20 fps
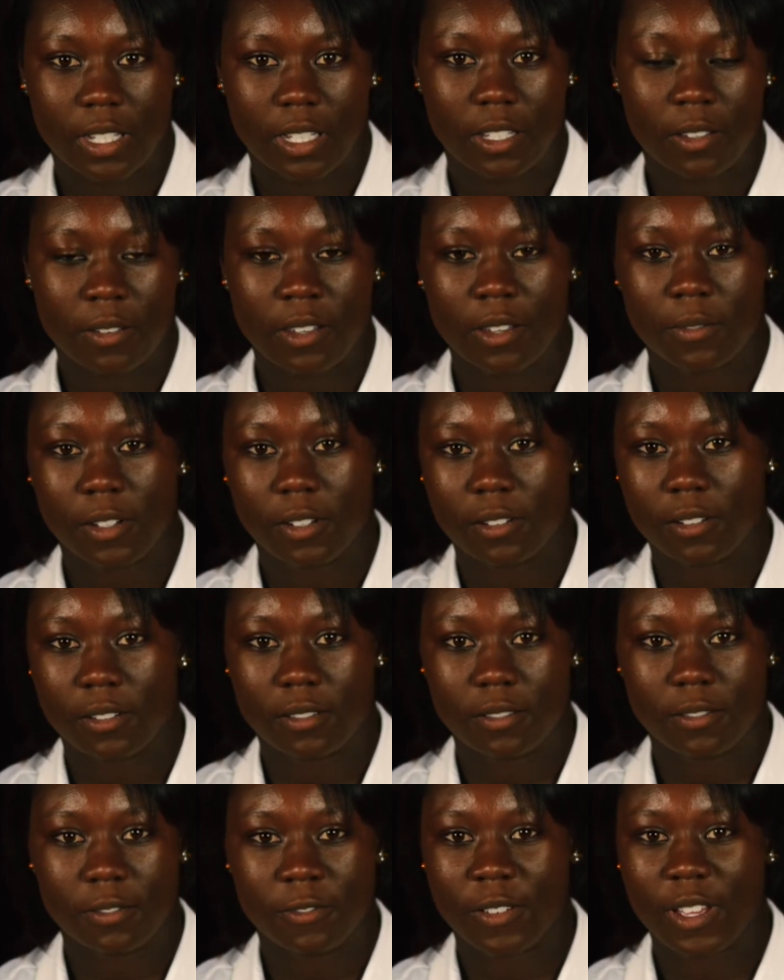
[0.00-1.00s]
Like, you have your
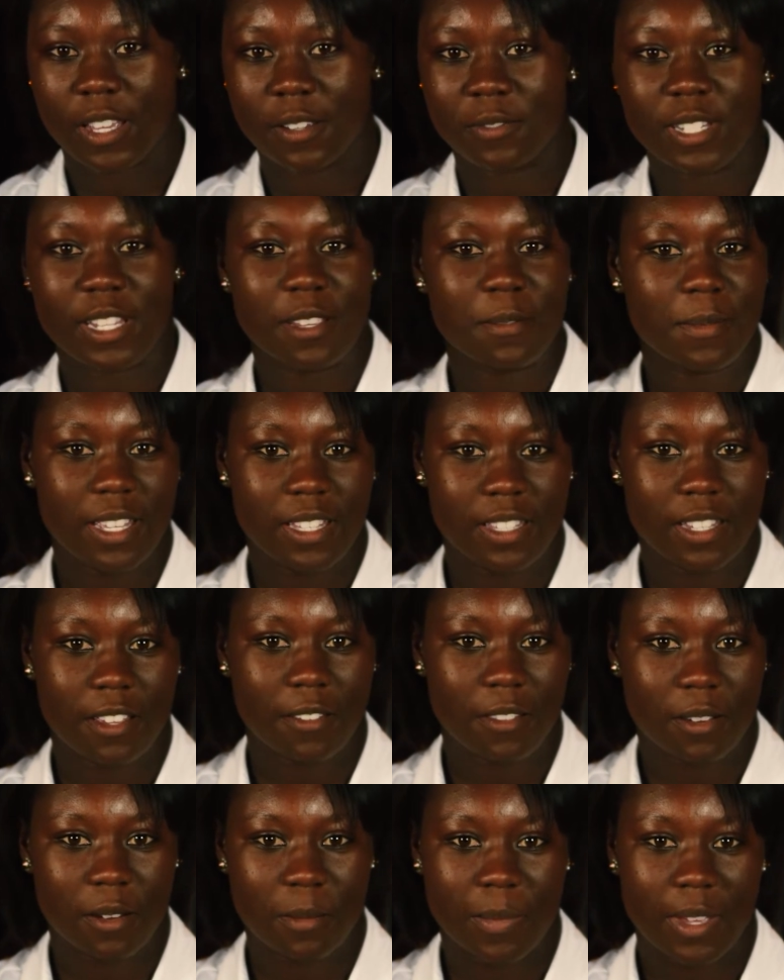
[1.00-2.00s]
5 teammates out
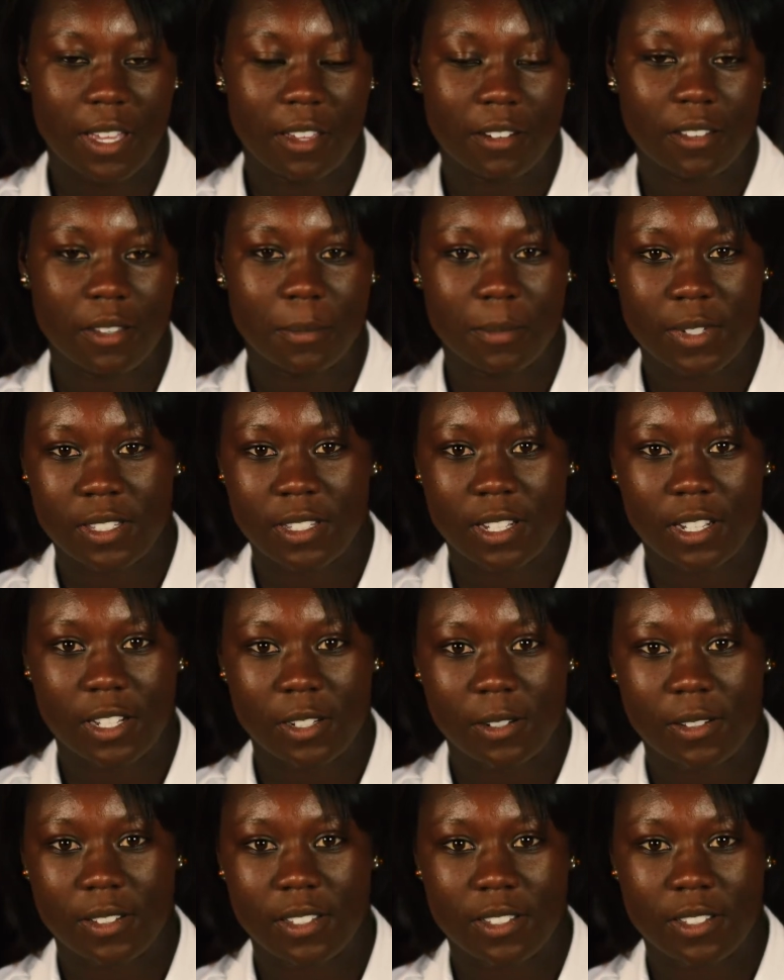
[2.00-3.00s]
there battling beside you in